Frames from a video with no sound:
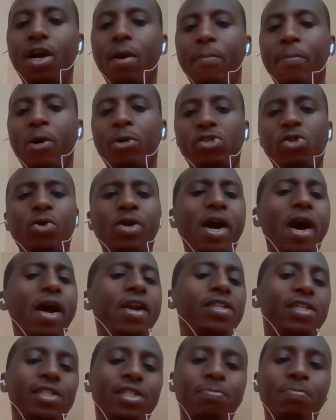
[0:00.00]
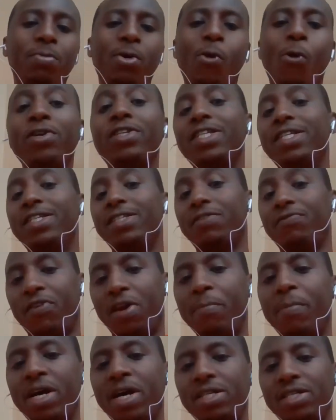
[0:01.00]
about? You can't say it's because he's
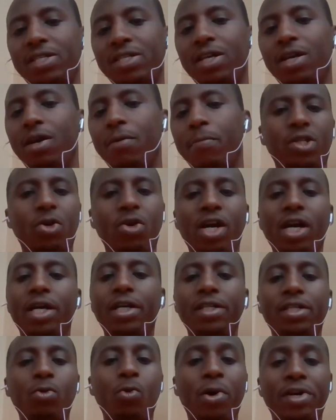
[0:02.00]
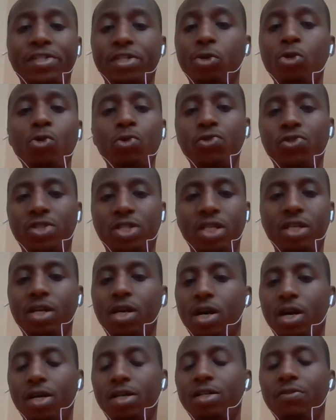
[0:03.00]
famous. Ragadi was a good
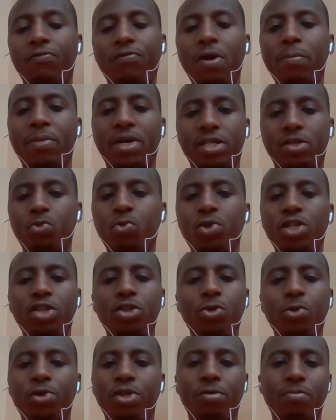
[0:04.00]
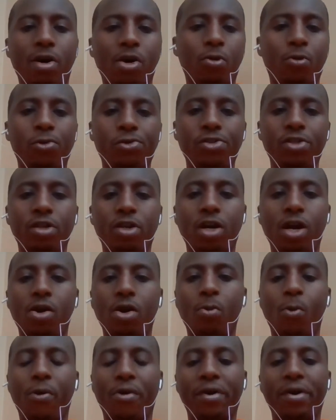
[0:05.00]
singer and famous. We knew him across the
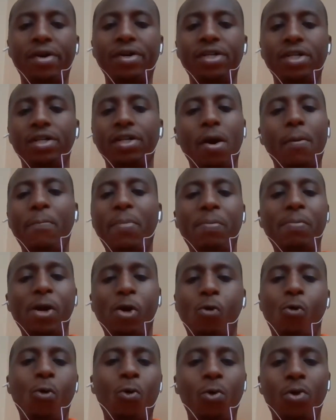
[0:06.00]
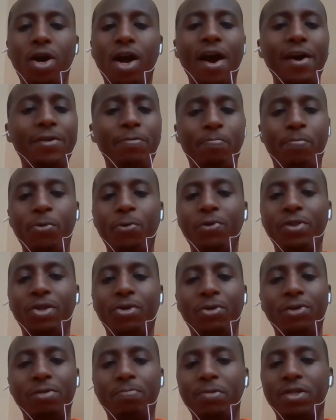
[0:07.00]
world. Bebe Cool can't put
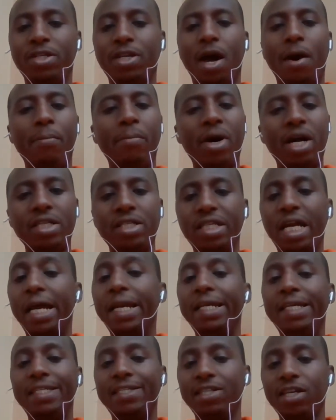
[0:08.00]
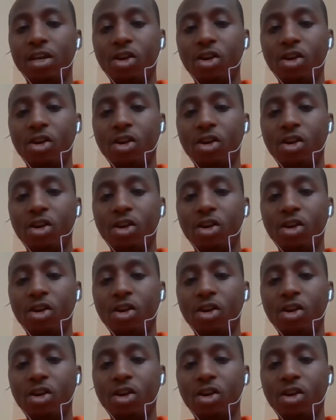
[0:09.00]
those numbers, and he's a